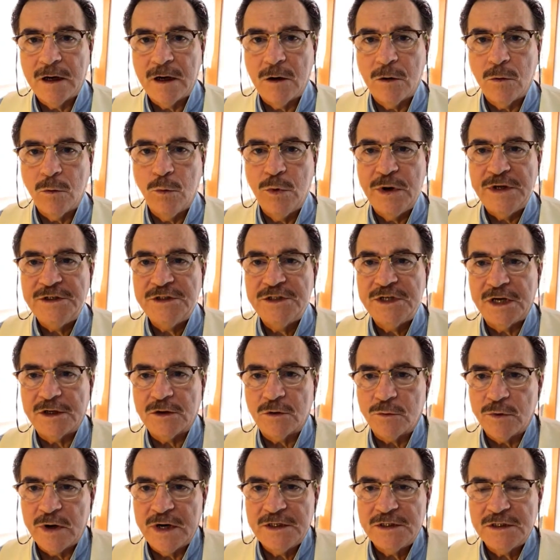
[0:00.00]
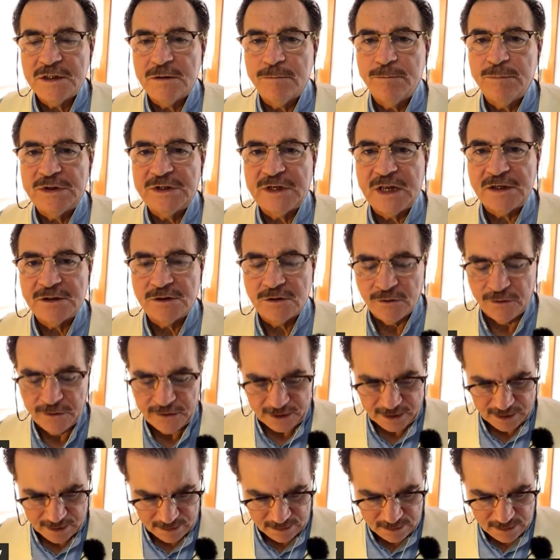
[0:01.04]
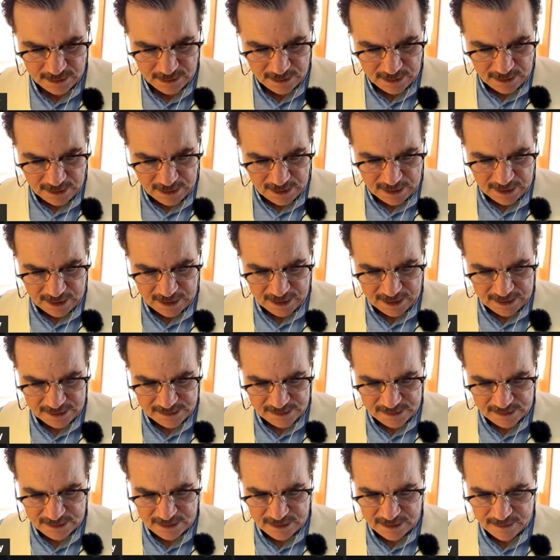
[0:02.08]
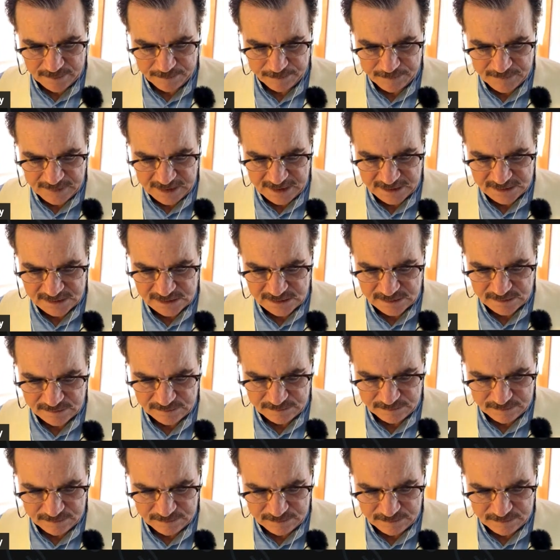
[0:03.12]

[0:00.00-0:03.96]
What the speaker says: wind generation potential there, and it's